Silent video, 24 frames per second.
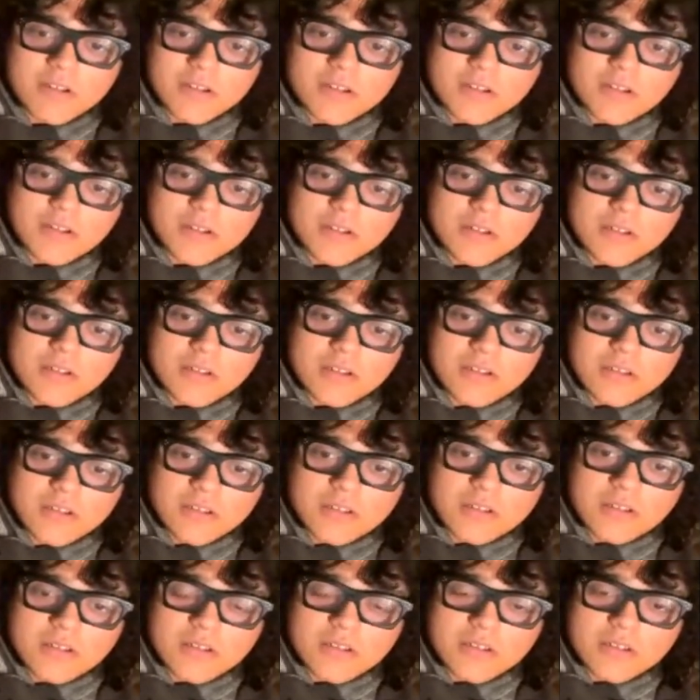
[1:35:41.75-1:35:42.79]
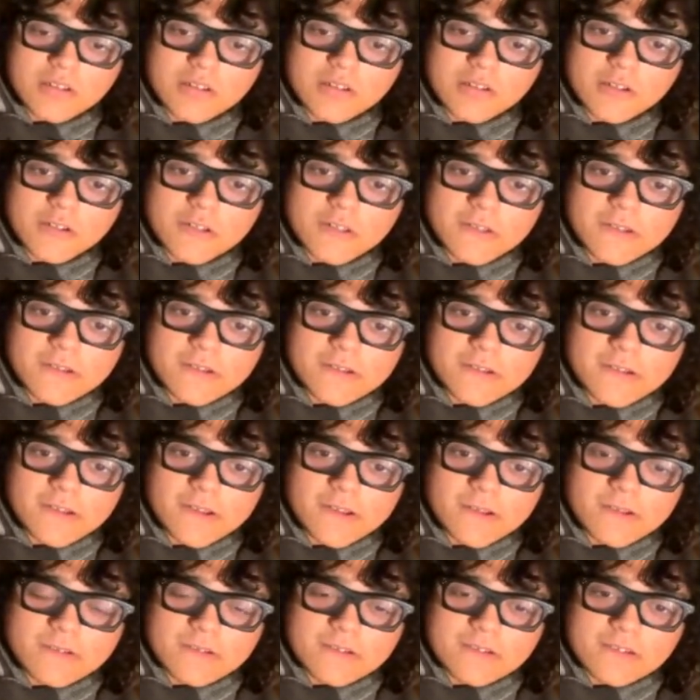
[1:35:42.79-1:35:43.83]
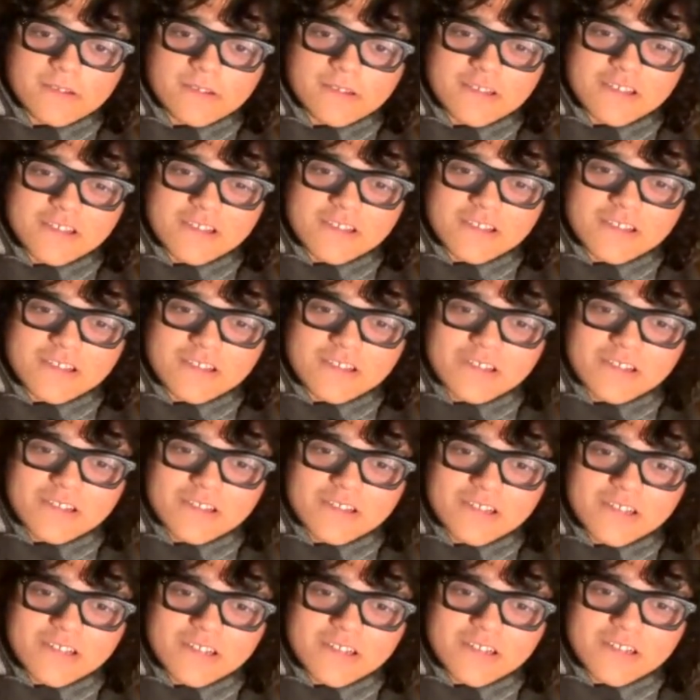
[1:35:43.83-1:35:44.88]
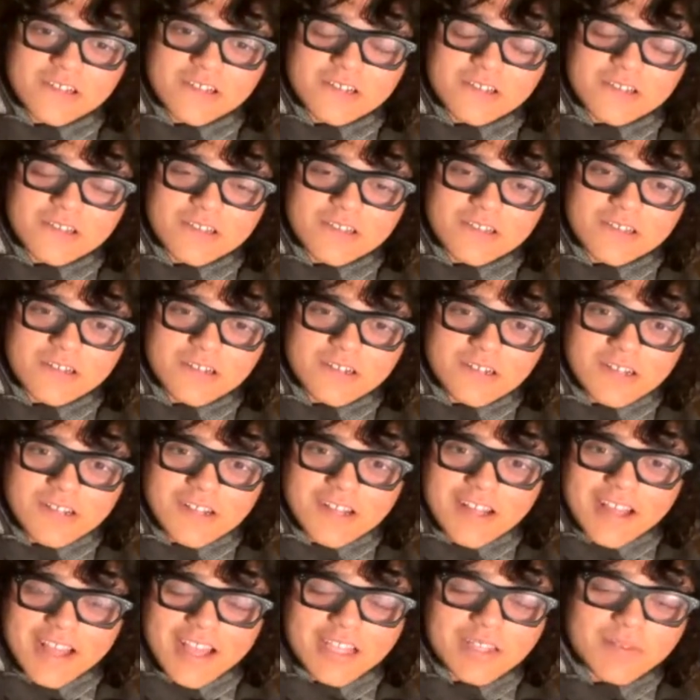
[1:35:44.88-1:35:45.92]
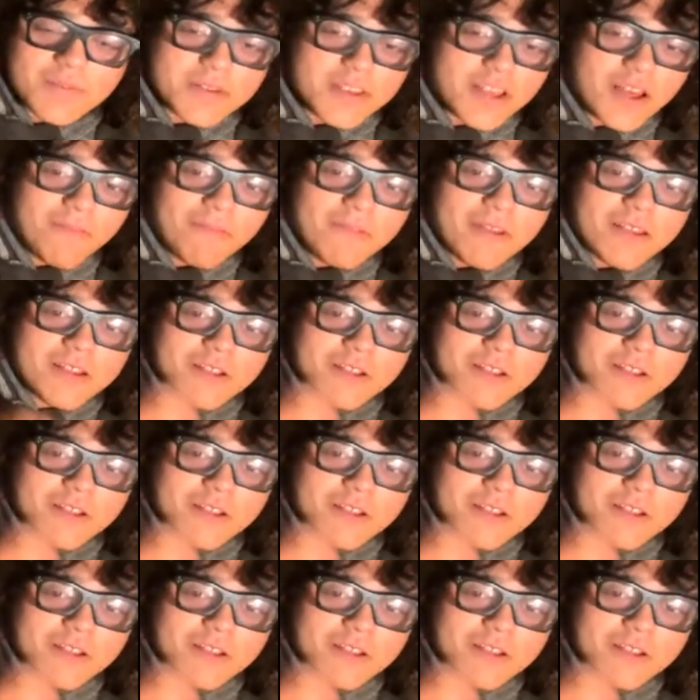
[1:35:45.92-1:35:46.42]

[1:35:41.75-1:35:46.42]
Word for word: Yeah, it's that time of the day where Josh just drops out. It's becoming a